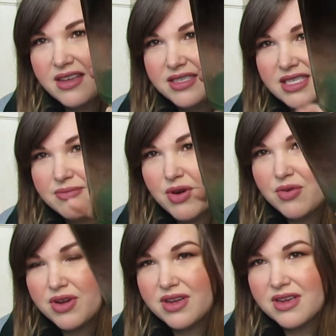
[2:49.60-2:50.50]

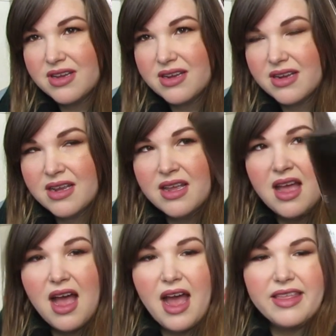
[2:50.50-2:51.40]
smoke.
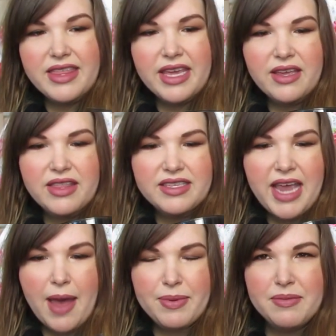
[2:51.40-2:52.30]
I think this
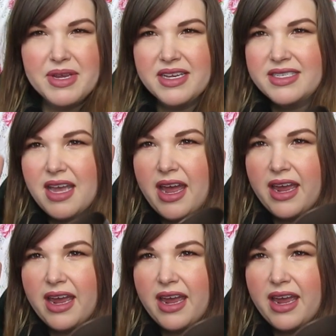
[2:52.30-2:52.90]
happened because